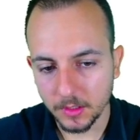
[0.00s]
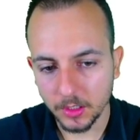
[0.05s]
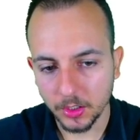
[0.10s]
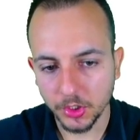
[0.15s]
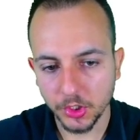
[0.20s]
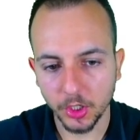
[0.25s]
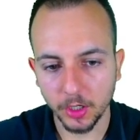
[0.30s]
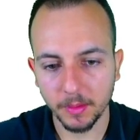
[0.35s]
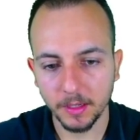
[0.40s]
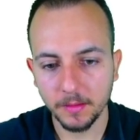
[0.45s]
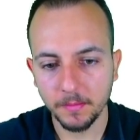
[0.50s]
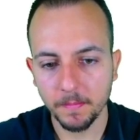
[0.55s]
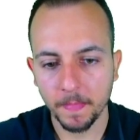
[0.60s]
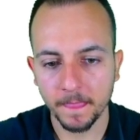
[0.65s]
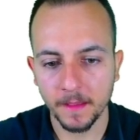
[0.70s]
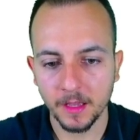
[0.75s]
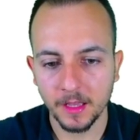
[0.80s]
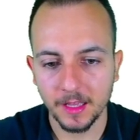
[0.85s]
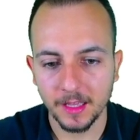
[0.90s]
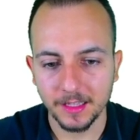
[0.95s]
Comma,
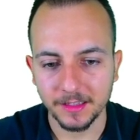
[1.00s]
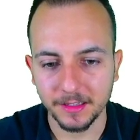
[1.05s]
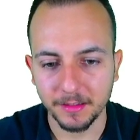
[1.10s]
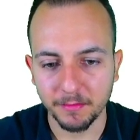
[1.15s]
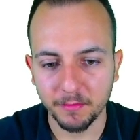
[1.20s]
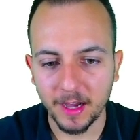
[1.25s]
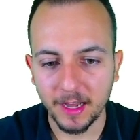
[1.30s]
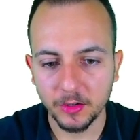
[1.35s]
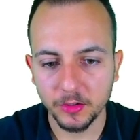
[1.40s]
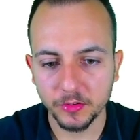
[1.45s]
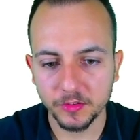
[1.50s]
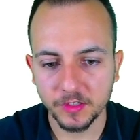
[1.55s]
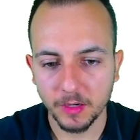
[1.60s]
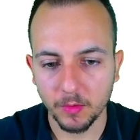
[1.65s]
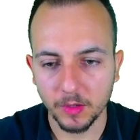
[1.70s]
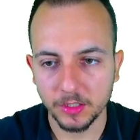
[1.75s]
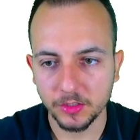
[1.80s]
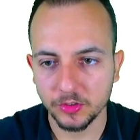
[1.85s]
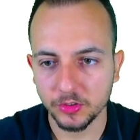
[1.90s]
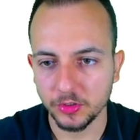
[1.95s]
the values I
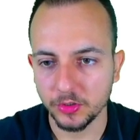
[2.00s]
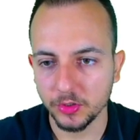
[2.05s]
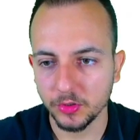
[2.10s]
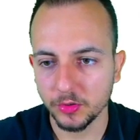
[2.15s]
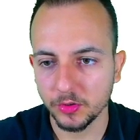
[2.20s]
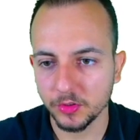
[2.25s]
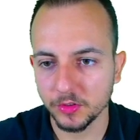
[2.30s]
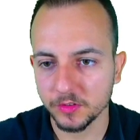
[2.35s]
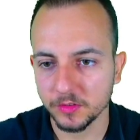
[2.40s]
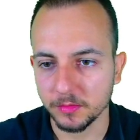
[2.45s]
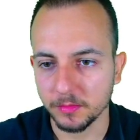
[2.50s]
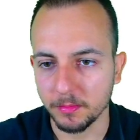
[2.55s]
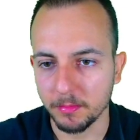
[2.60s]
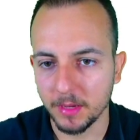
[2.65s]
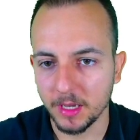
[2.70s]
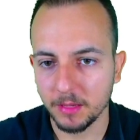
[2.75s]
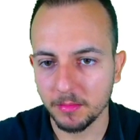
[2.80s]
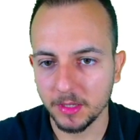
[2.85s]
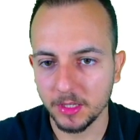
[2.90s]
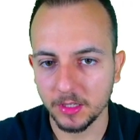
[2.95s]
want to use,
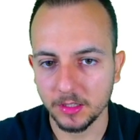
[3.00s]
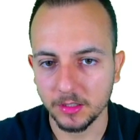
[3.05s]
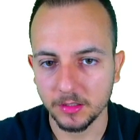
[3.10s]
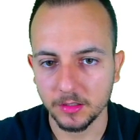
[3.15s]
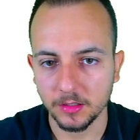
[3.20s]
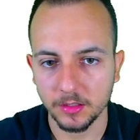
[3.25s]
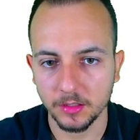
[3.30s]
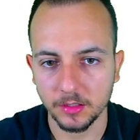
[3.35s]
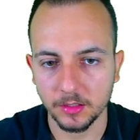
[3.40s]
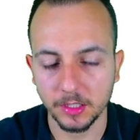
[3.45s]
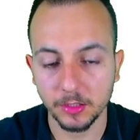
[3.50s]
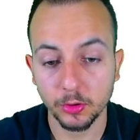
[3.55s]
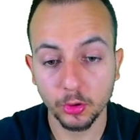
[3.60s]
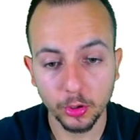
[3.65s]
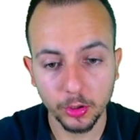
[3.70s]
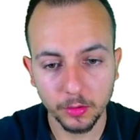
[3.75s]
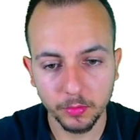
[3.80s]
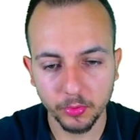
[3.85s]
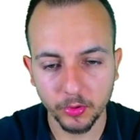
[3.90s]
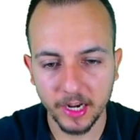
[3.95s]
maybe the
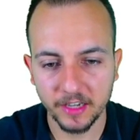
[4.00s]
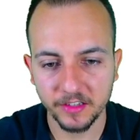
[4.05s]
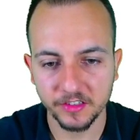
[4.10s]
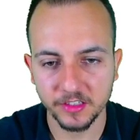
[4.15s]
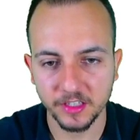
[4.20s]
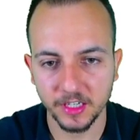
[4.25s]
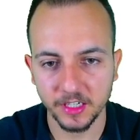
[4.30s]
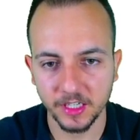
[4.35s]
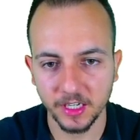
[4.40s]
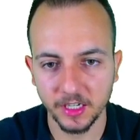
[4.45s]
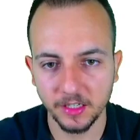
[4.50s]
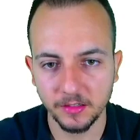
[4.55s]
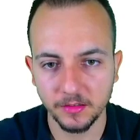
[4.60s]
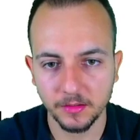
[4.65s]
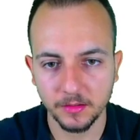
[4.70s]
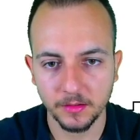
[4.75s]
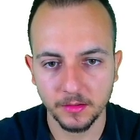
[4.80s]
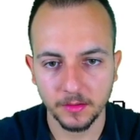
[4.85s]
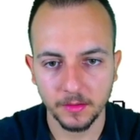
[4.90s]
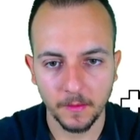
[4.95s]
total price again,
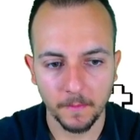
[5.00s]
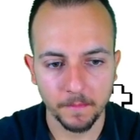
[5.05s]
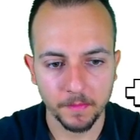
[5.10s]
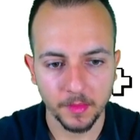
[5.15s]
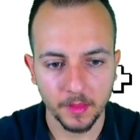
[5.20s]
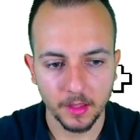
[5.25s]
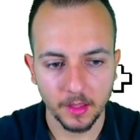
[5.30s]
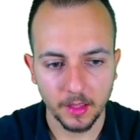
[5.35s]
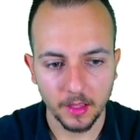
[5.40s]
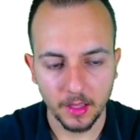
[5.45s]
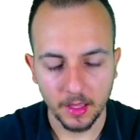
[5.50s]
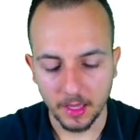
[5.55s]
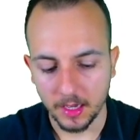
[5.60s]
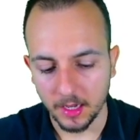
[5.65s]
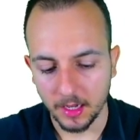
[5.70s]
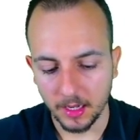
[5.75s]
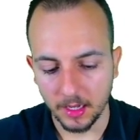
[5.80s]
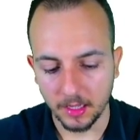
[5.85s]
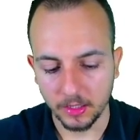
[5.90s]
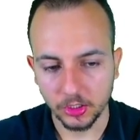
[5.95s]

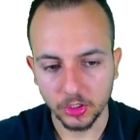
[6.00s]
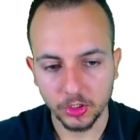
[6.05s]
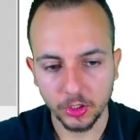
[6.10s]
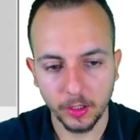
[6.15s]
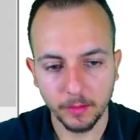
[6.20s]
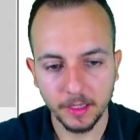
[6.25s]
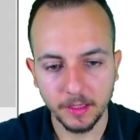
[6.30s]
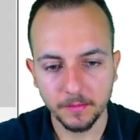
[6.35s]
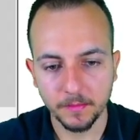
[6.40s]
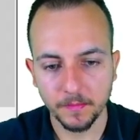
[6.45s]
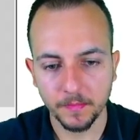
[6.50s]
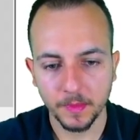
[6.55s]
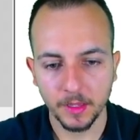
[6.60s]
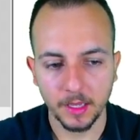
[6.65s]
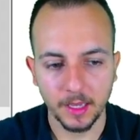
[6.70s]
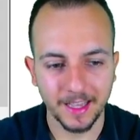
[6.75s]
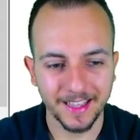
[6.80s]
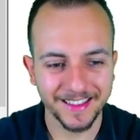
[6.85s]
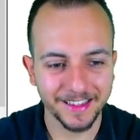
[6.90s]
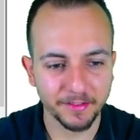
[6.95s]
and comma,
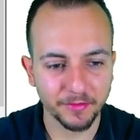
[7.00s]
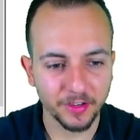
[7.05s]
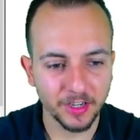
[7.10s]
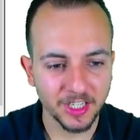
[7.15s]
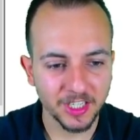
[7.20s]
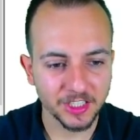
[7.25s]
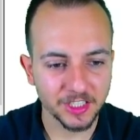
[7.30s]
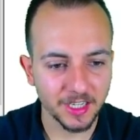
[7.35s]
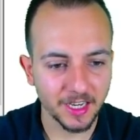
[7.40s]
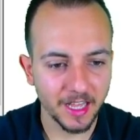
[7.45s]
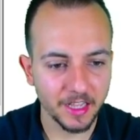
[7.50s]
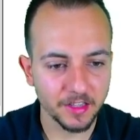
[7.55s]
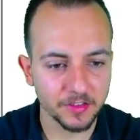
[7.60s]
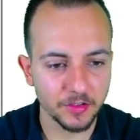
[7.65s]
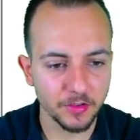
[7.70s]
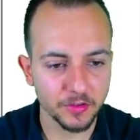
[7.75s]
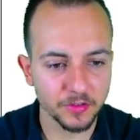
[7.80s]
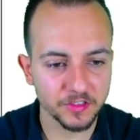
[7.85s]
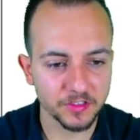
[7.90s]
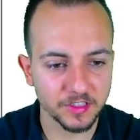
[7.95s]
and the function lets
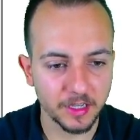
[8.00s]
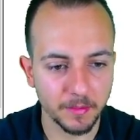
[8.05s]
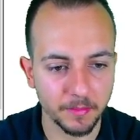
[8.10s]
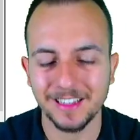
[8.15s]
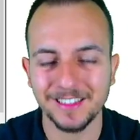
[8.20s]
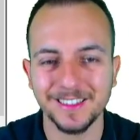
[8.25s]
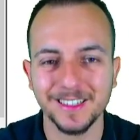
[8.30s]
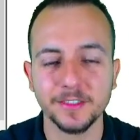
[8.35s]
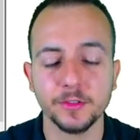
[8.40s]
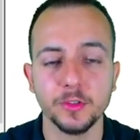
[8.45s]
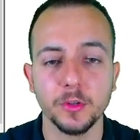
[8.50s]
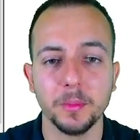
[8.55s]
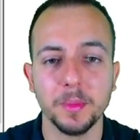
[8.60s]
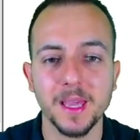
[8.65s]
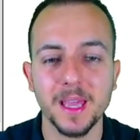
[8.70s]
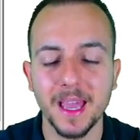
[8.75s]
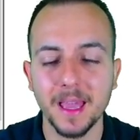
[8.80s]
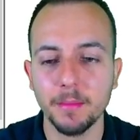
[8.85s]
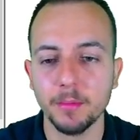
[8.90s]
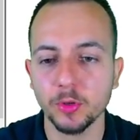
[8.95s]
you sum just to
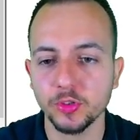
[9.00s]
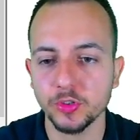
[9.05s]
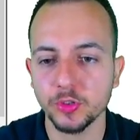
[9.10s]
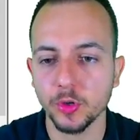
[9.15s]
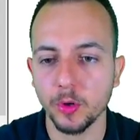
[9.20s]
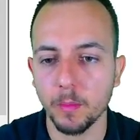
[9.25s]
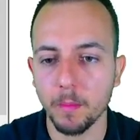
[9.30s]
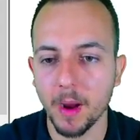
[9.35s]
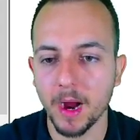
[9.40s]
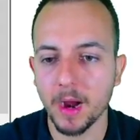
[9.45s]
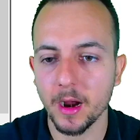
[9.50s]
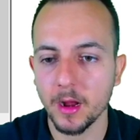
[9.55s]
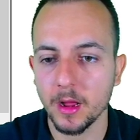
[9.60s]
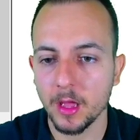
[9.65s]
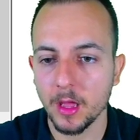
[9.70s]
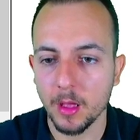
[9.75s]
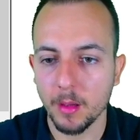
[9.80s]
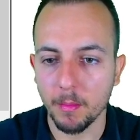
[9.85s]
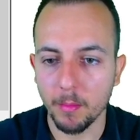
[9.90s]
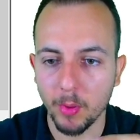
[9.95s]
be able to compare
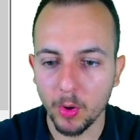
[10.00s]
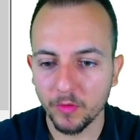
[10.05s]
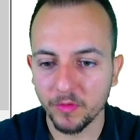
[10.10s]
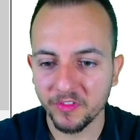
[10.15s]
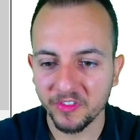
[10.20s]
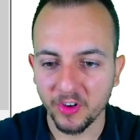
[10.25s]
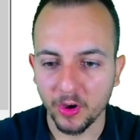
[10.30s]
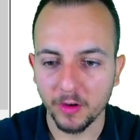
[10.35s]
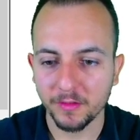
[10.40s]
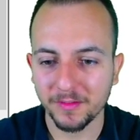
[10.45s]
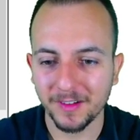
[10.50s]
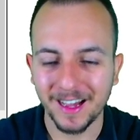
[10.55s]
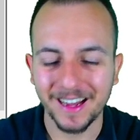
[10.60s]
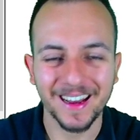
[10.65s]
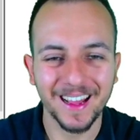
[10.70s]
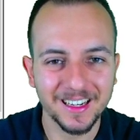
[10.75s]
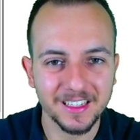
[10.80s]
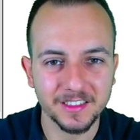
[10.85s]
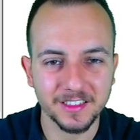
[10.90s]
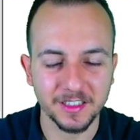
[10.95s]
both of
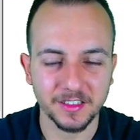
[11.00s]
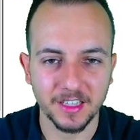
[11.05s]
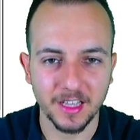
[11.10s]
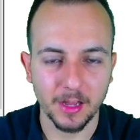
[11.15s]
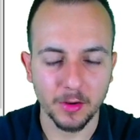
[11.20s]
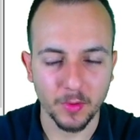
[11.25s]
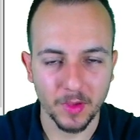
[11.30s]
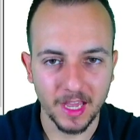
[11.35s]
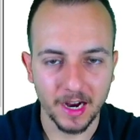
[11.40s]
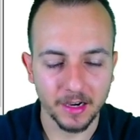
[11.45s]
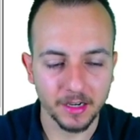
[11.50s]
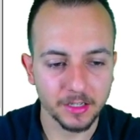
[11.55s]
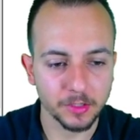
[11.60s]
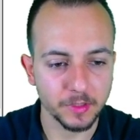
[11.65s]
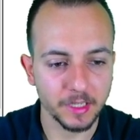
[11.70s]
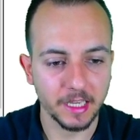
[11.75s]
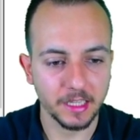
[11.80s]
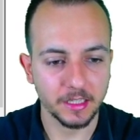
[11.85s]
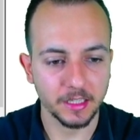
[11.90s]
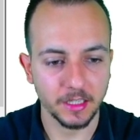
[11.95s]
analysis that we are
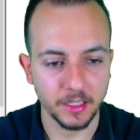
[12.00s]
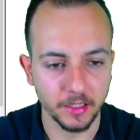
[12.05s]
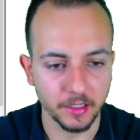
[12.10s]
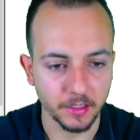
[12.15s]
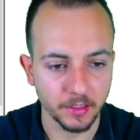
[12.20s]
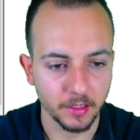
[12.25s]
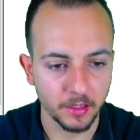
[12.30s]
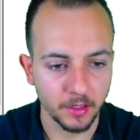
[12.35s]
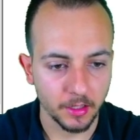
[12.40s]
creating here.